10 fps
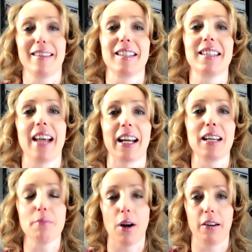The
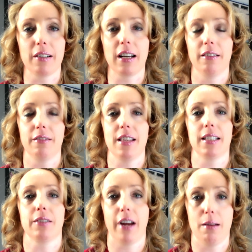second part of
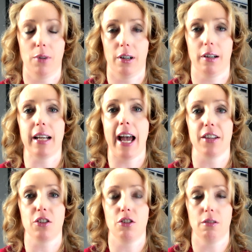this framework
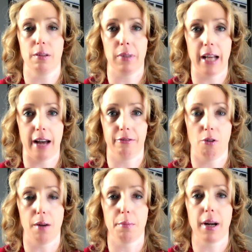has to do with
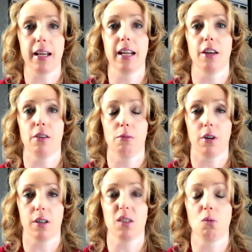platform. In other
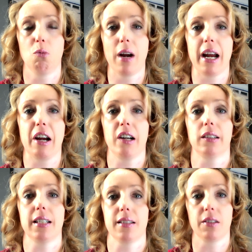words,
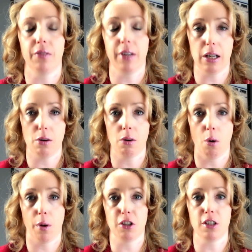where is this video
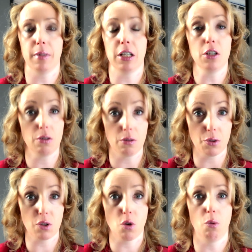going to be
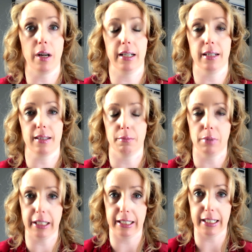used when it is
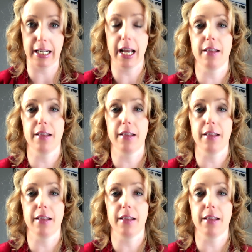completed?